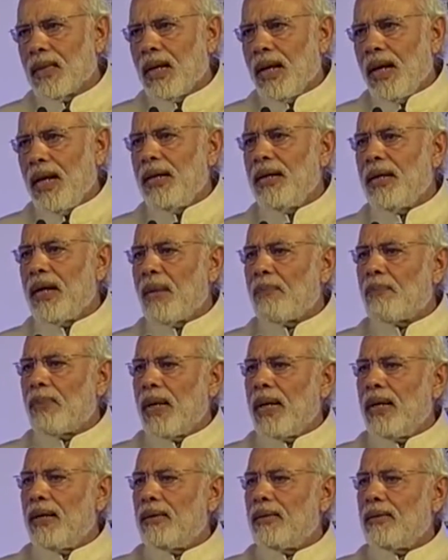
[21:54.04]
India
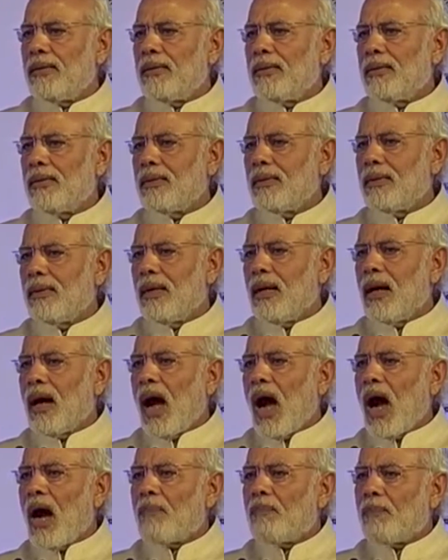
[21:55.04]
played
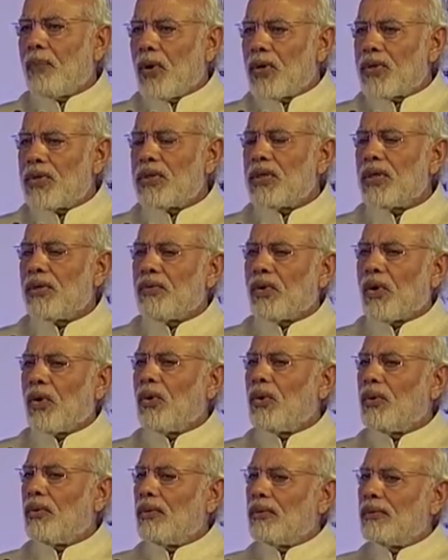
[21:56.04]
a positive
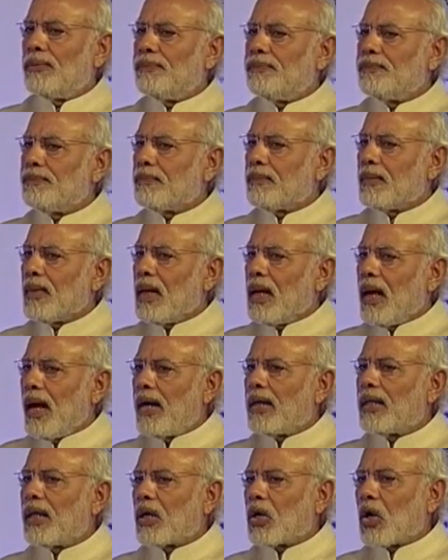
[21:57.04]
role
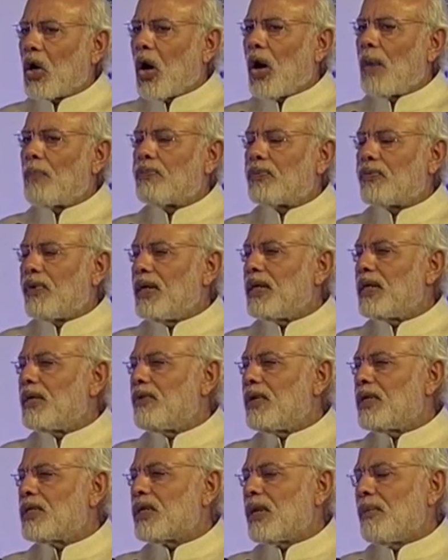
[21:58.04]
at the
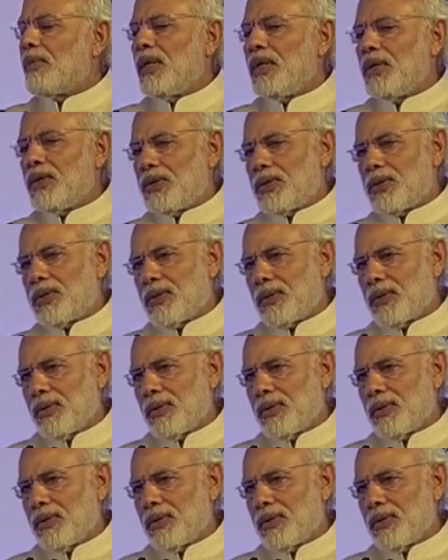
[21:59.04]
COP21 summit.